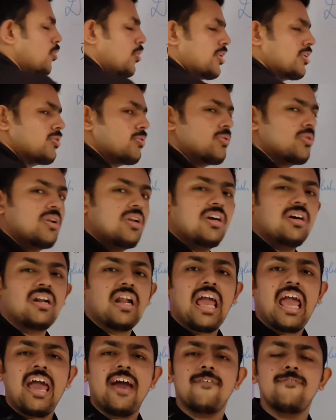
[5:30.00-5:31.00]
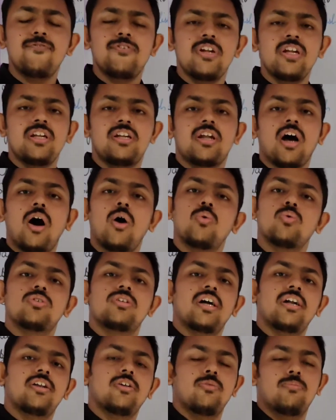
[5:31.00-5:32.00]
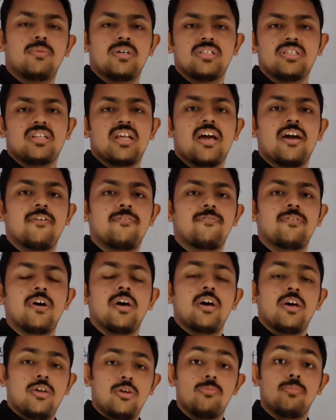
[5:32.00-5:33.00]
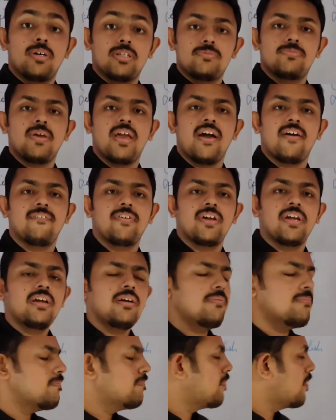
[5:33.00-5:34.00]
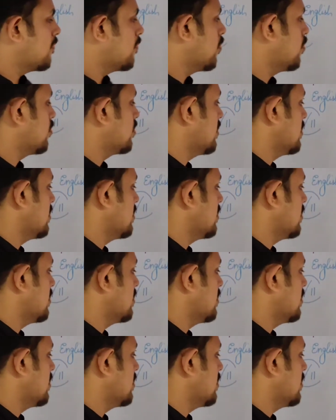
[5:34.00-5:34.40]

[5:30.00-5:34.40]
going to clear every doubt that you must be having before